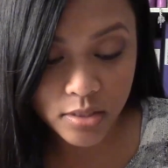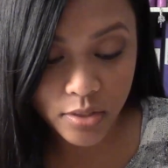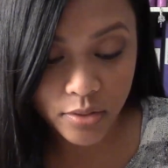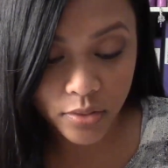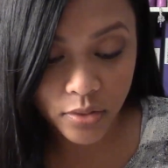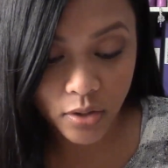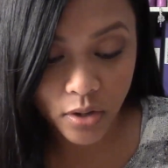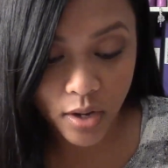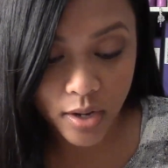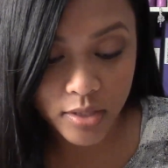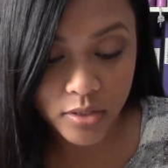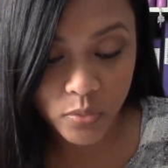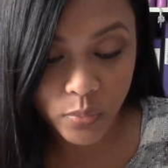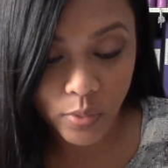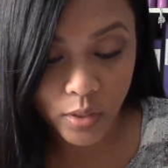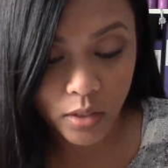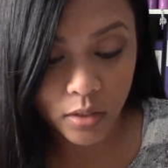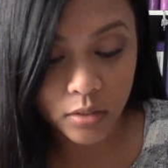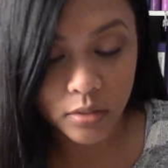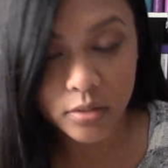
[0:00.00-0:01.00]
on there as
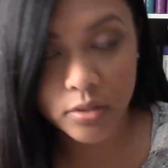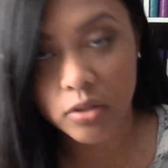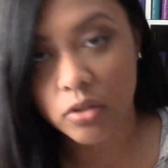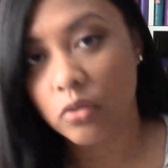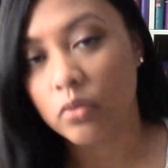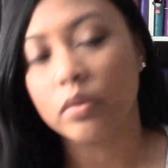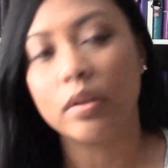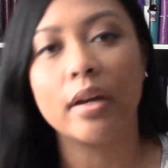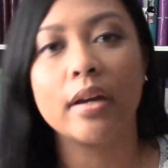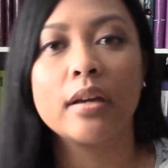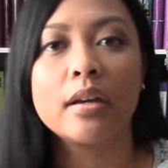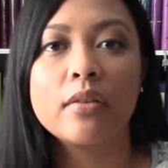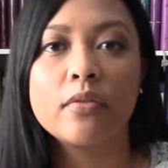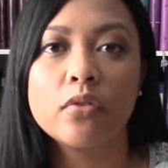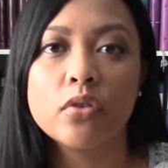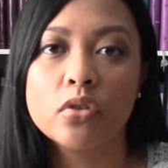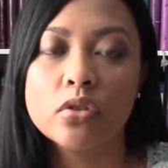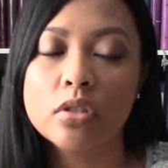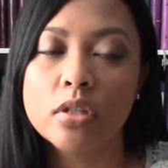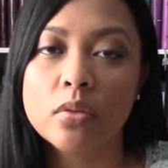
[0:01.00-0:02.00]
well, so that if
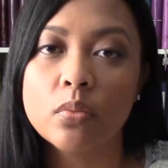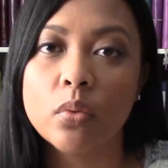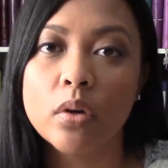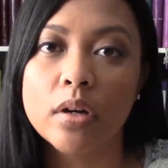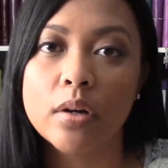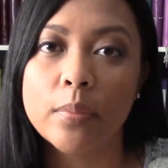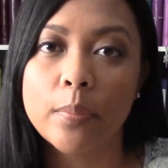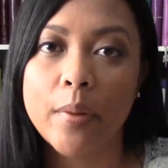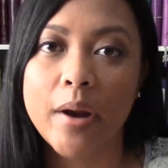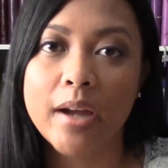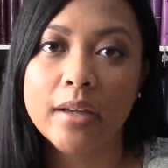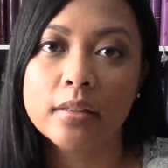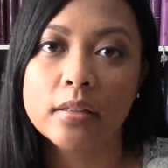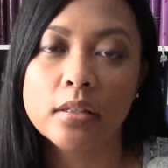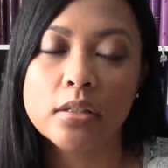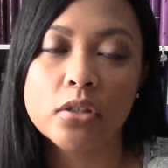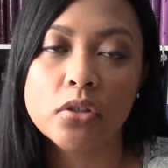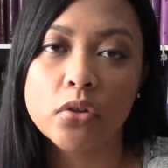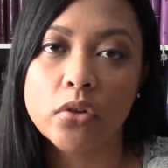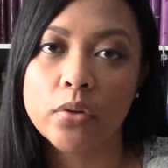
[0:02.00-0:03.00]
you did want to
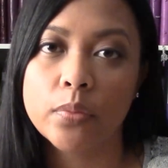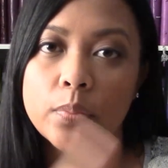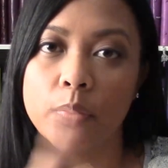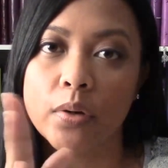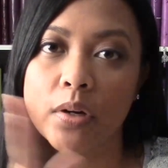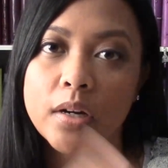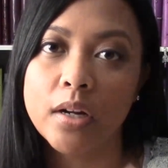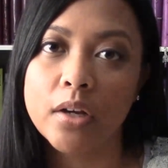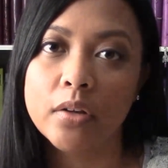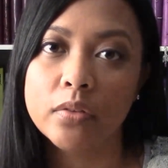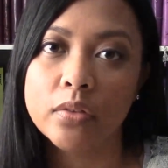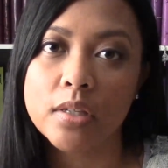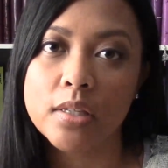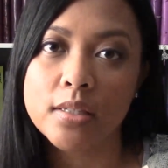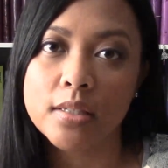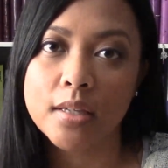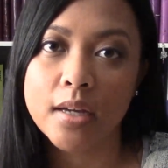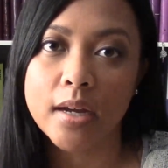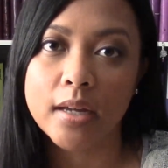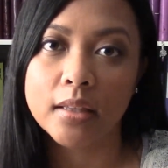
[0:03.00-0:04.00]
practice, you can print out
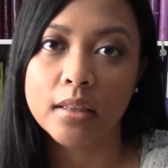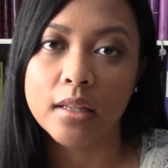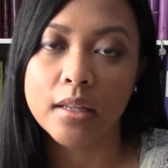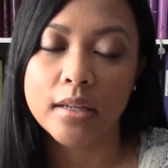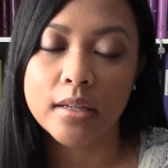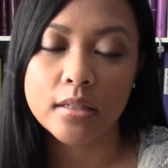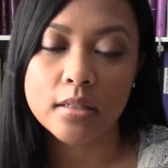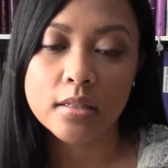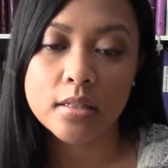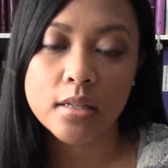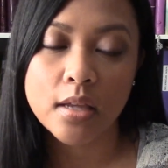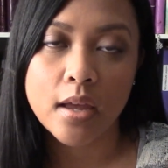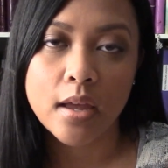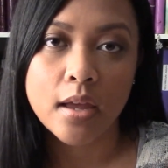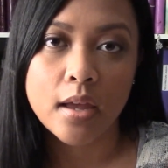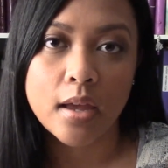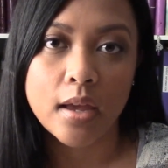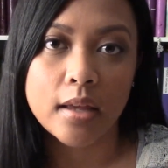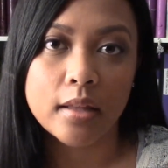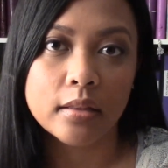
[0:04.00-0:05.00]
these guidelines
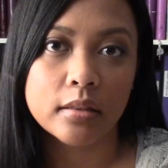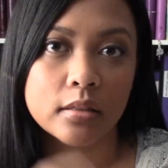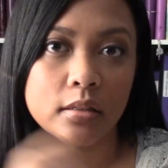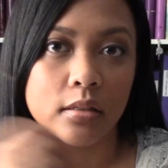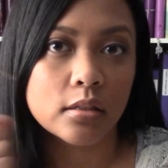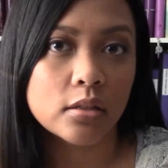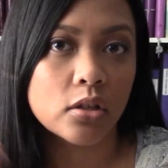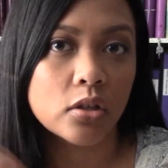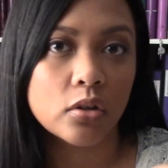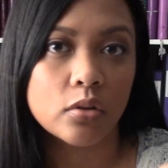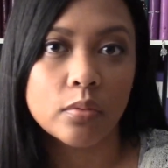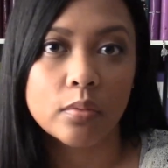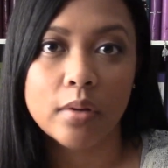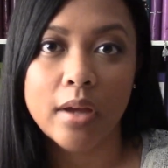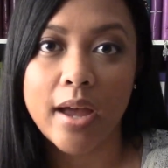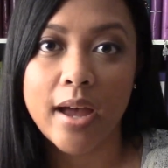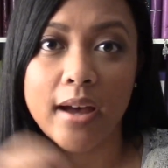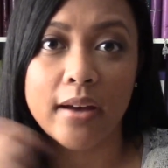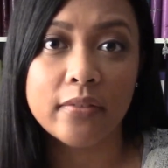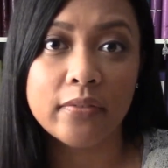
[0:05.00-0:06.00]
and, you know,
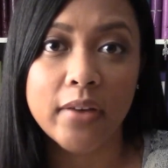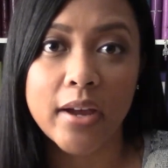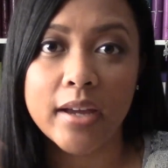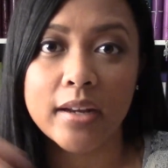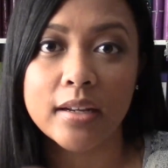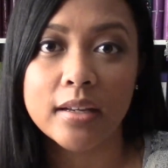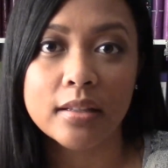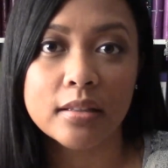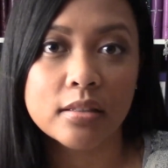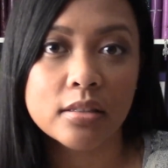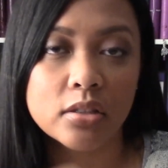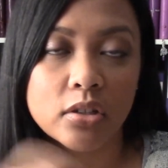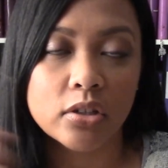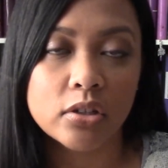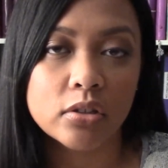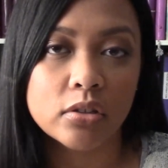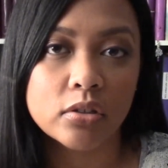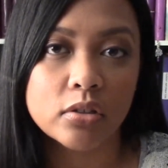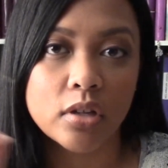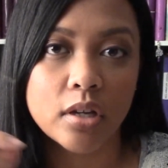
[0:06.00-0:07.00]
have at it,
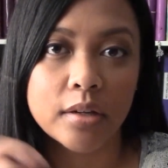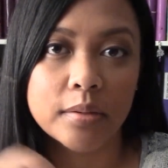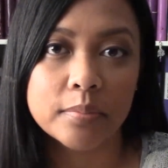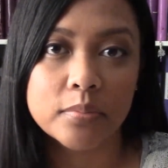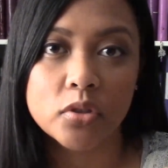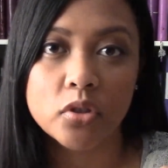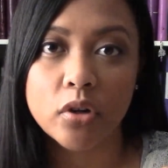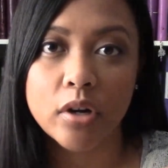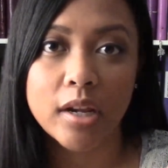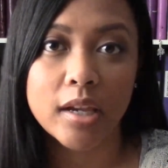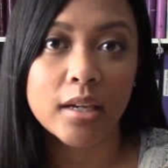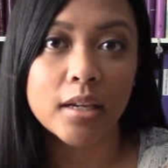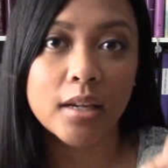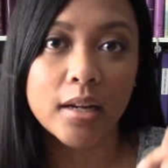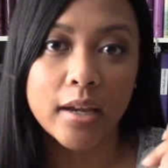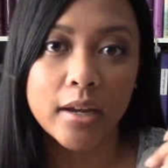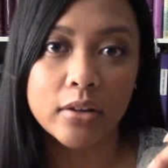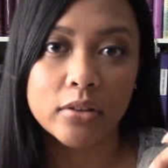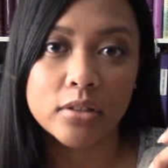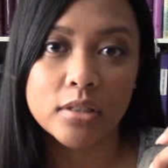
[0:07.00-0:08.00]
start trying it
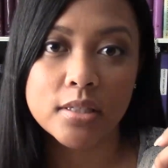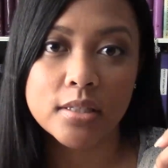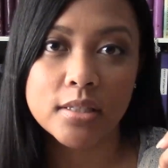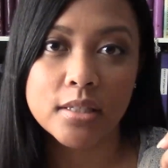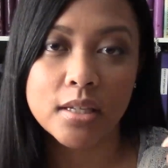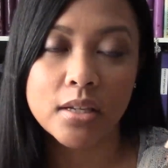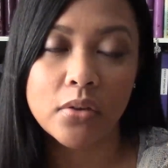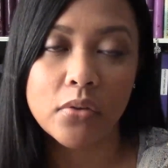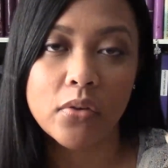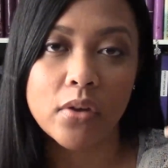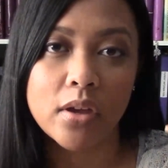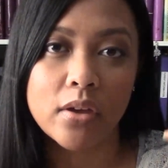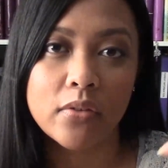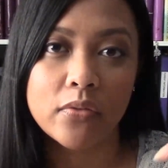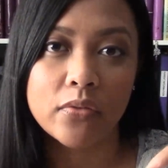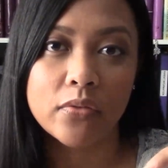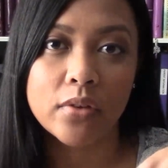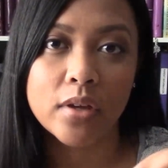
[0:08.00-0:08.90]
out to see if